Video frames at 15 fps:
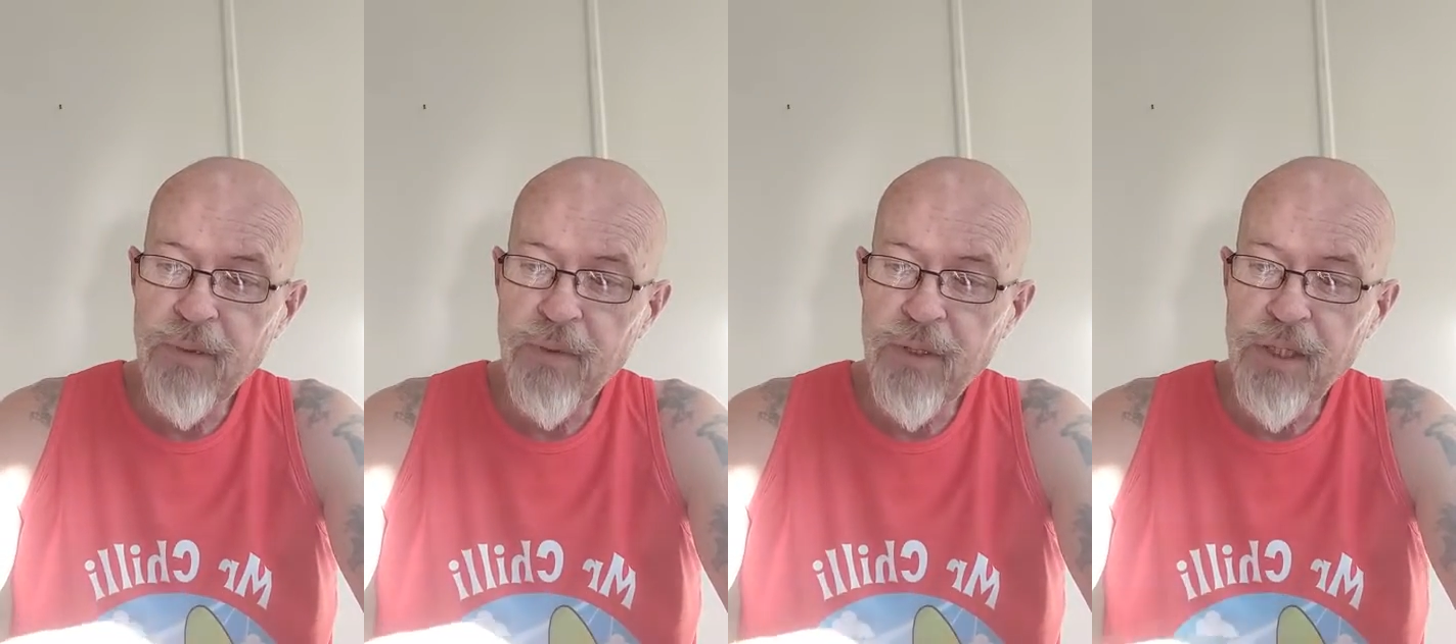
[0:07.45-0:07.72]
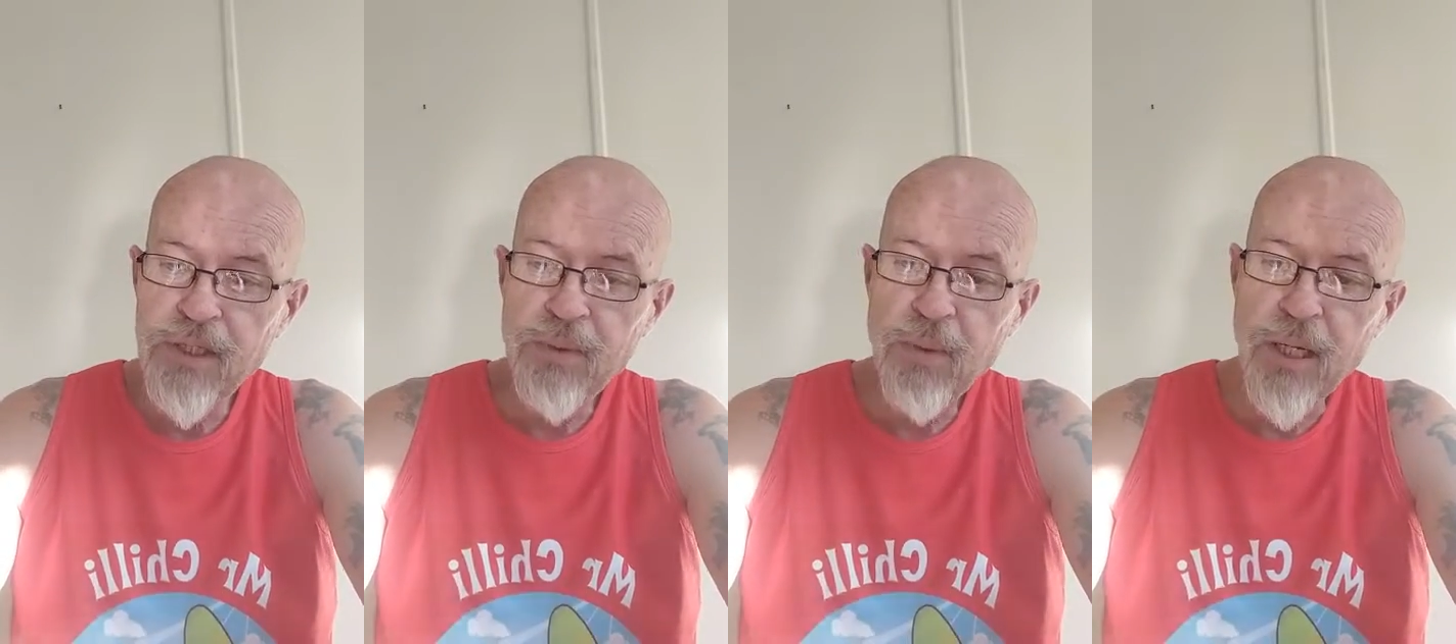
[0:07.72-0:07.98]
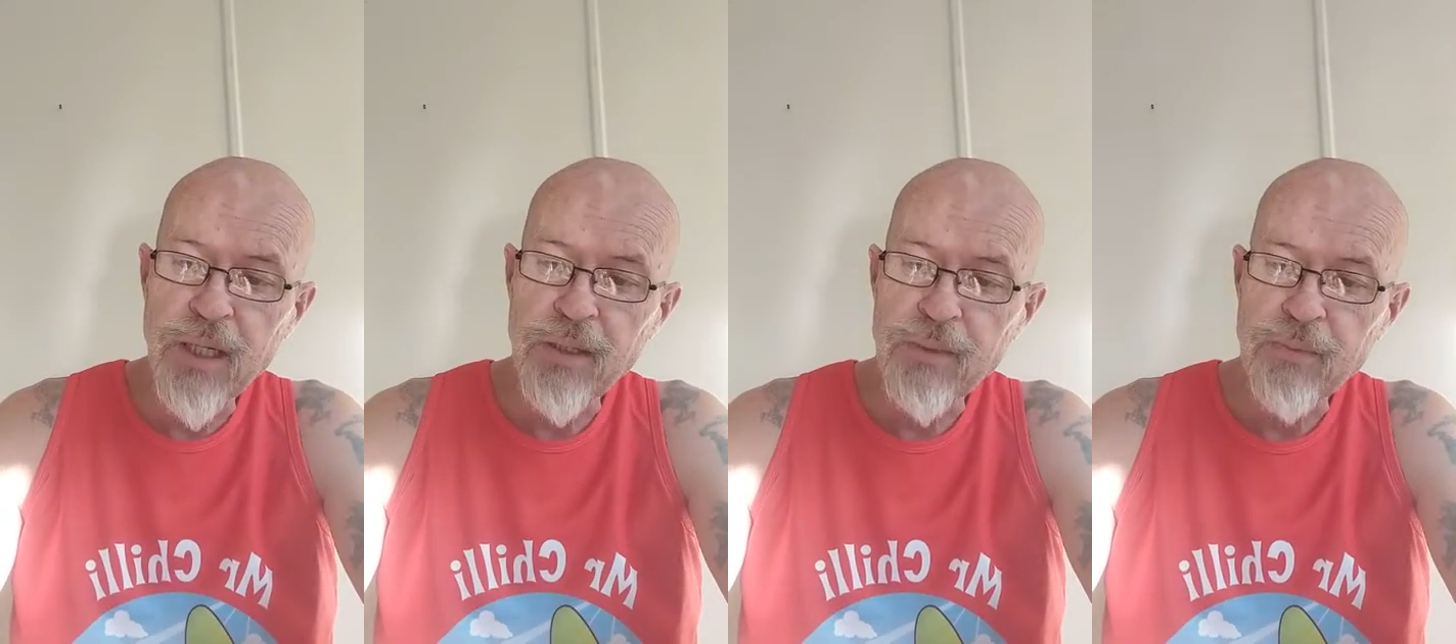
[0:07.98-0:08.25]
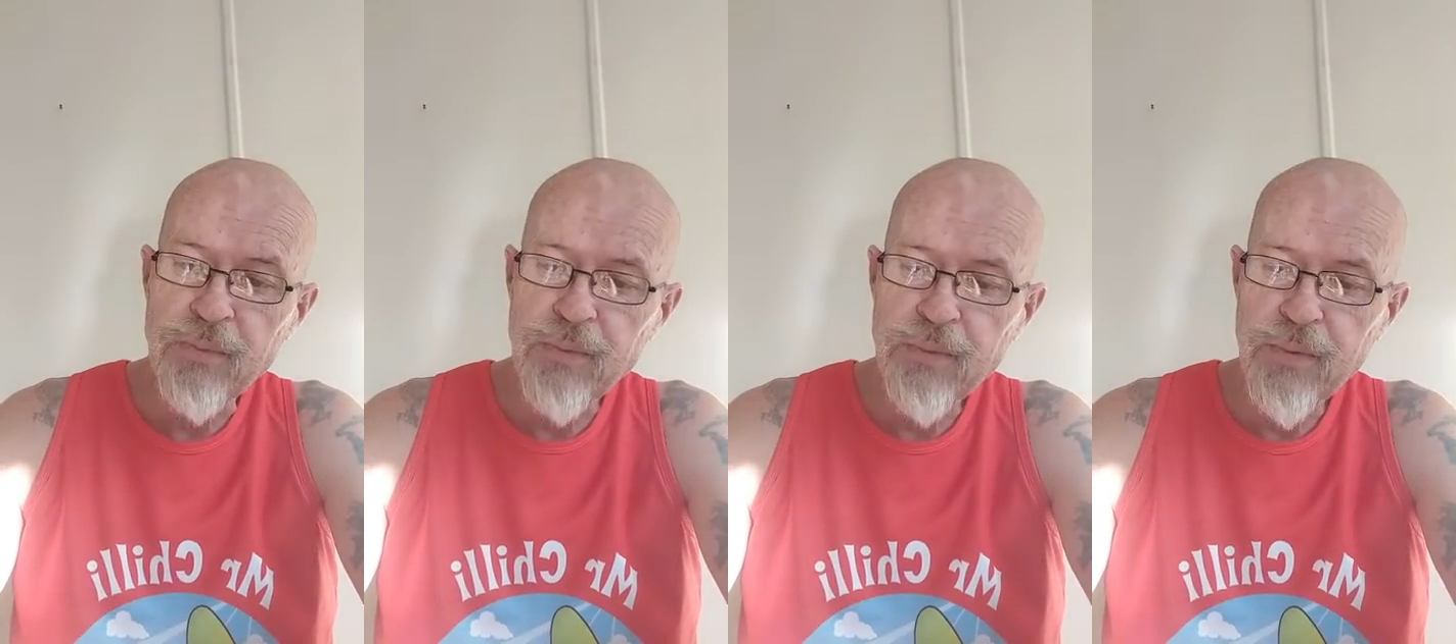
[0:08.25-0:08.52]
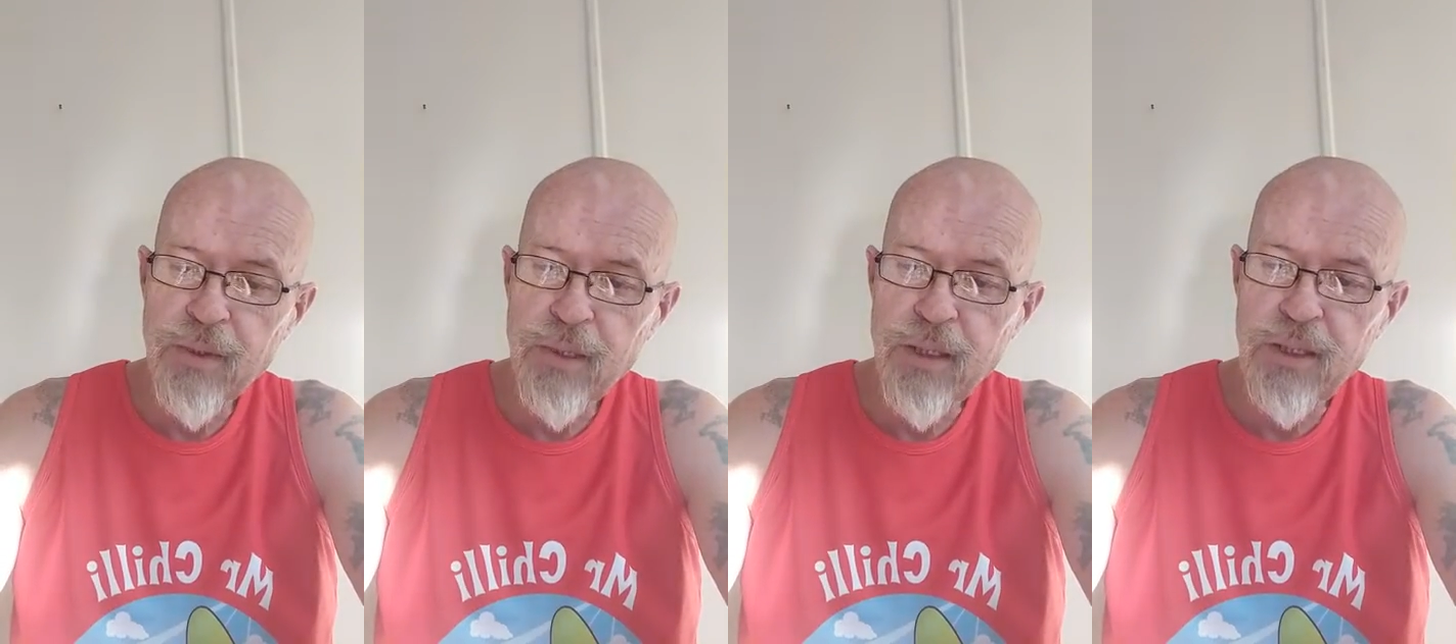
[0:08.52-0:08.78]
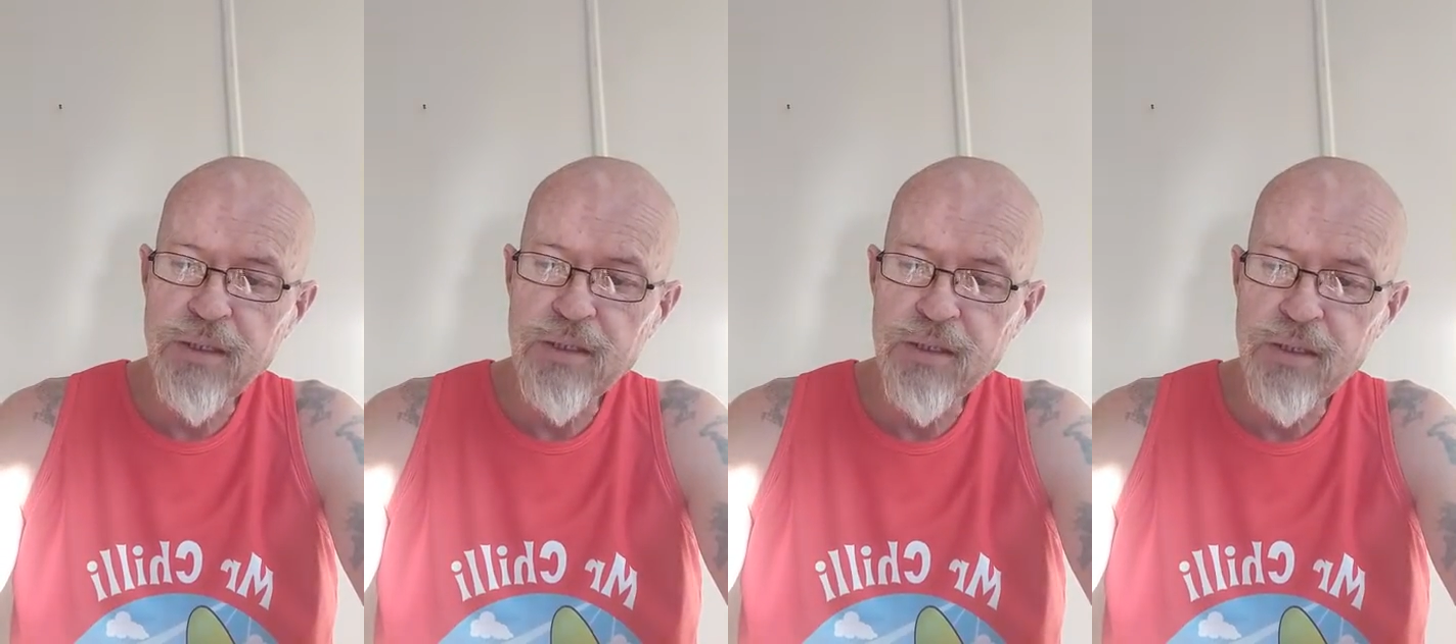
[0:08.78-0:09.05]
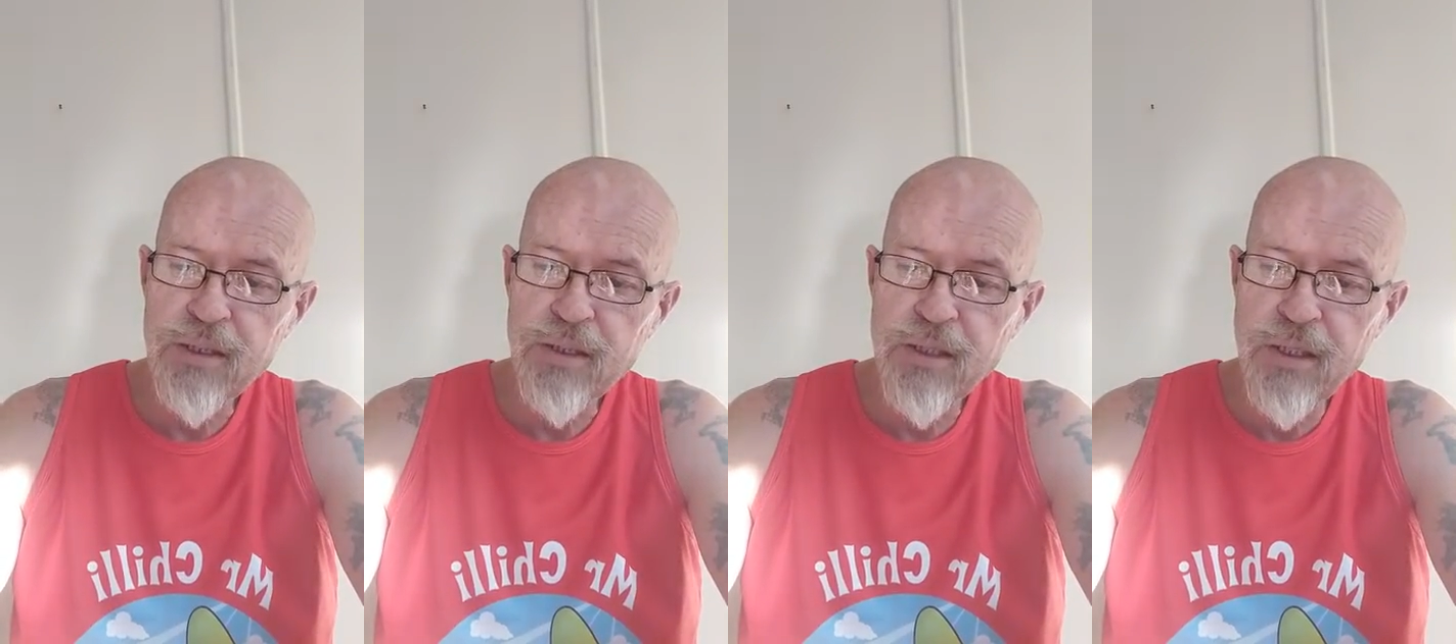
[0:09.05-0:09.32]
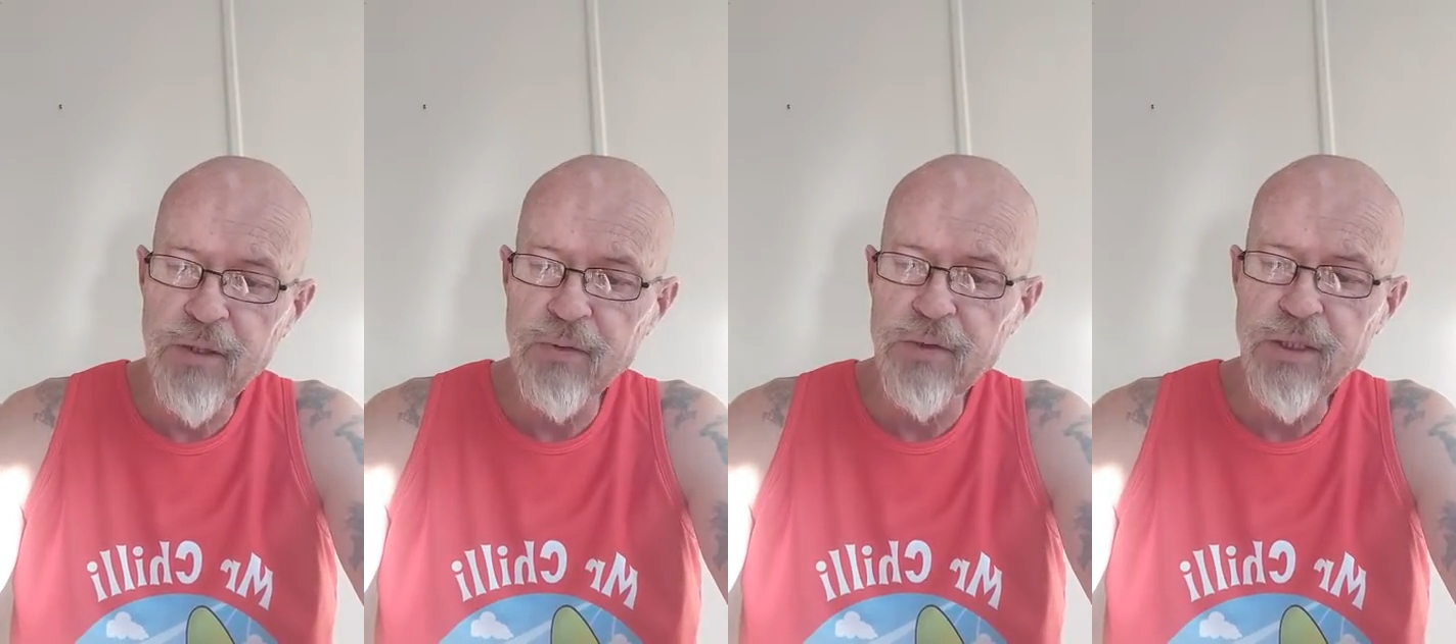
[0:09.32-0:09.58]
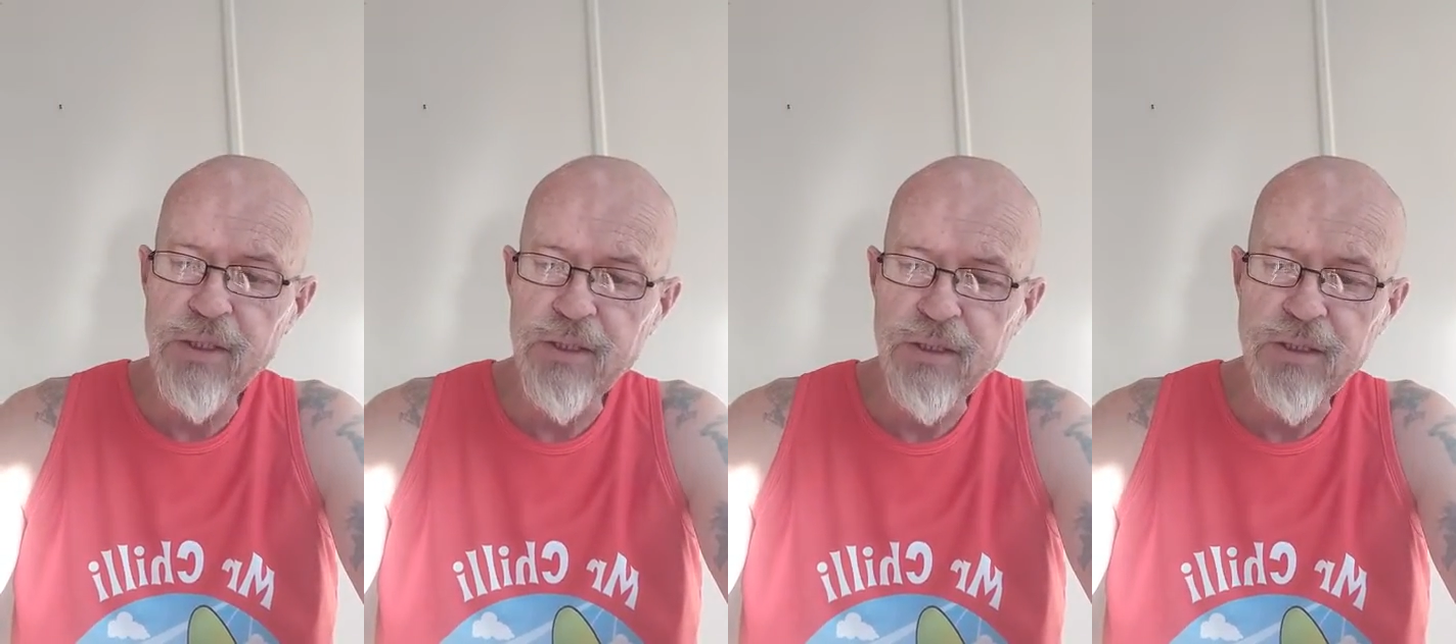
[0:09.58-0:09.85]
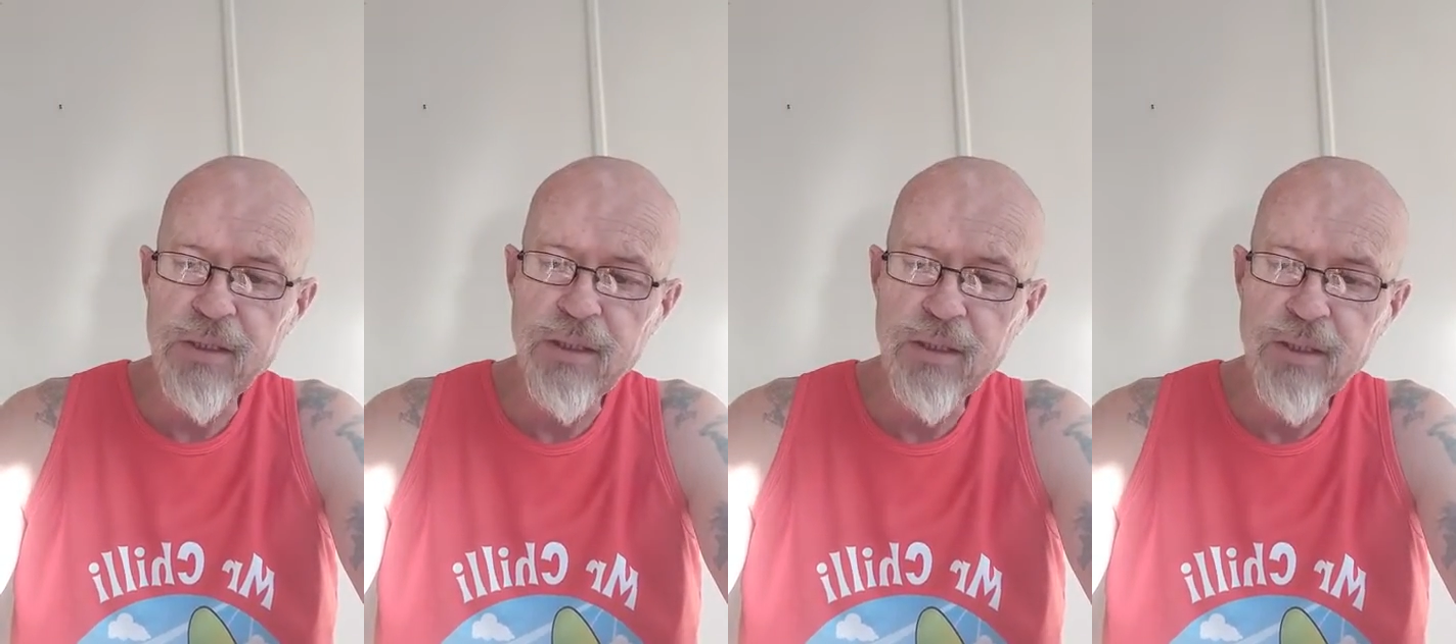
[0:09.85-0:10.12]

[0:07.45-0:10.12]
This one is kieltys,